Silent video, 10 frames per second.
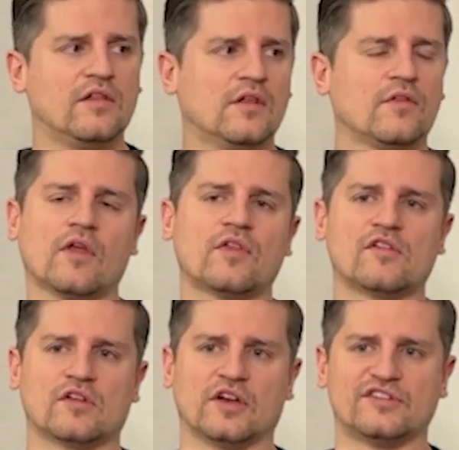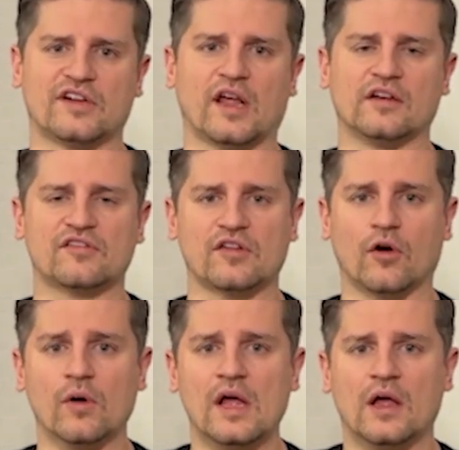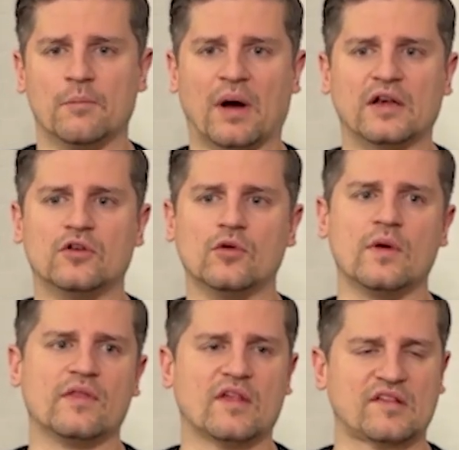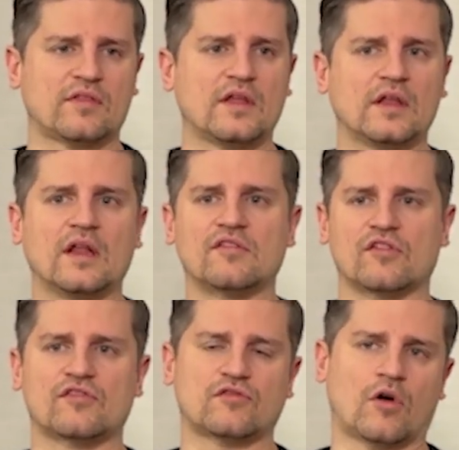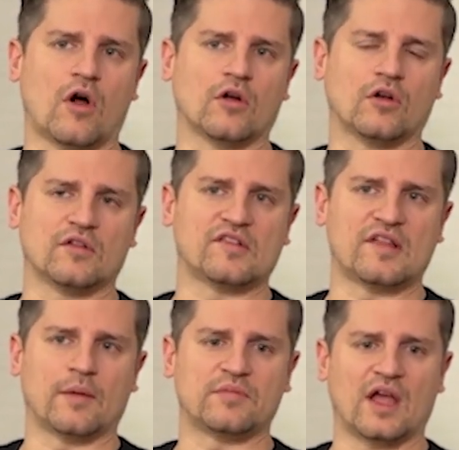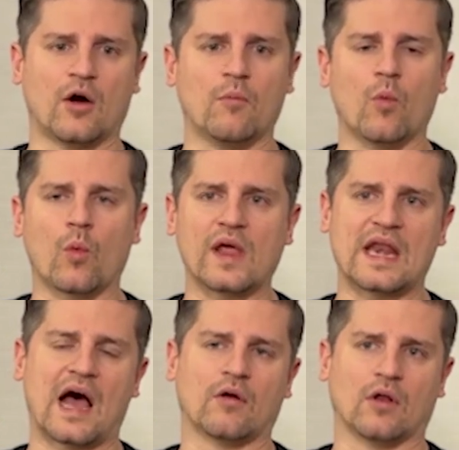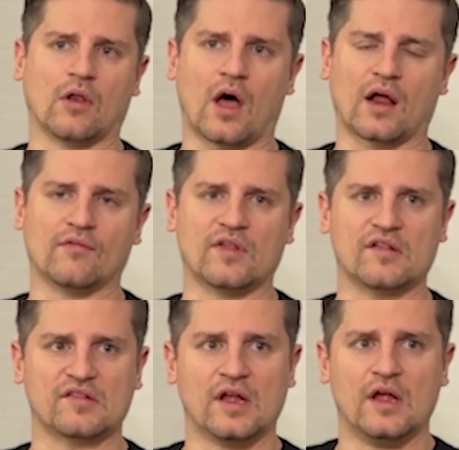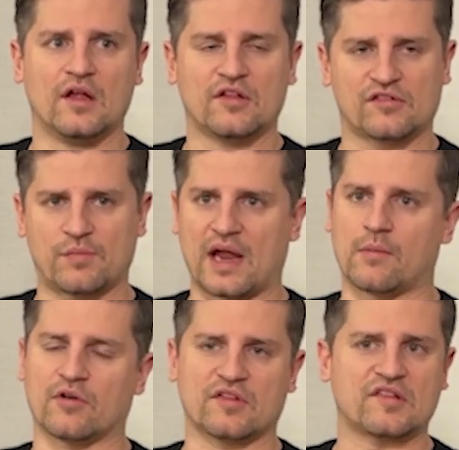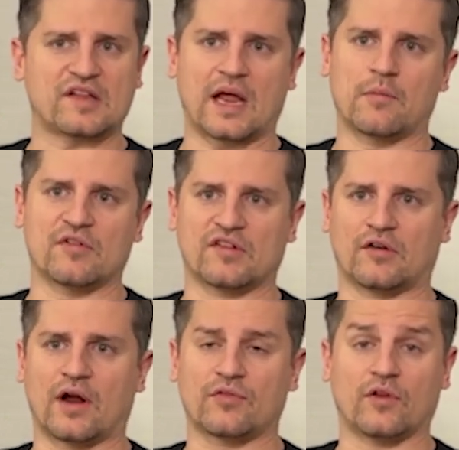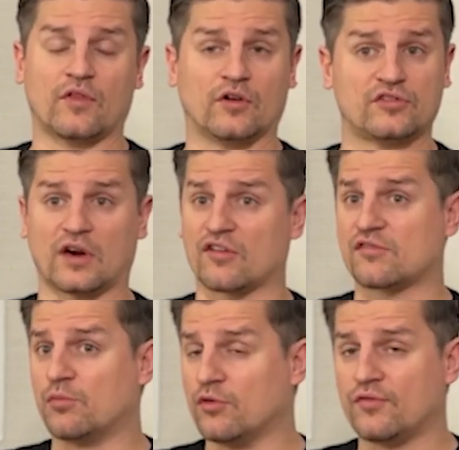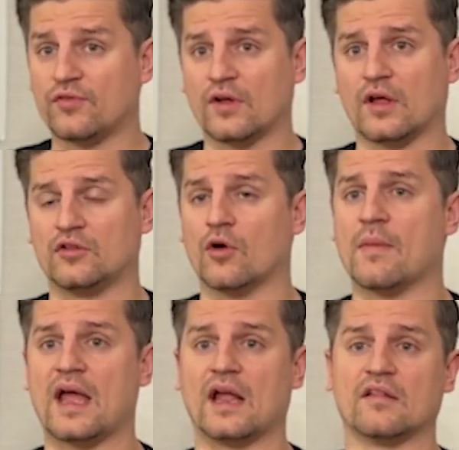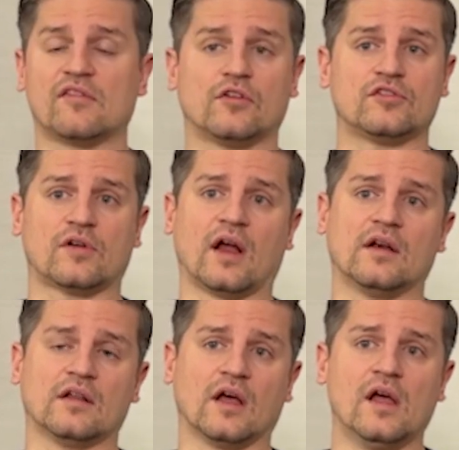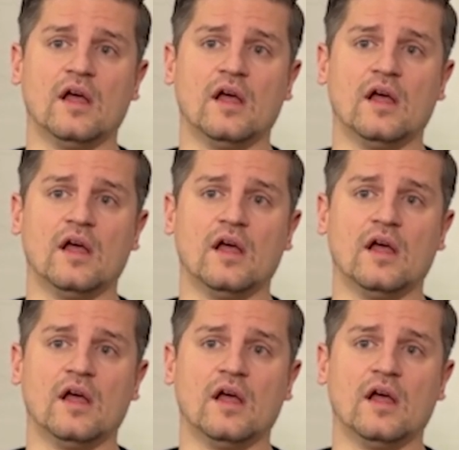nothing's going to change. So by doing this, I think it is a strong, good step to help weed out a lot of these spammers and scammers that are out there that are trying to spoof domains. They're trying to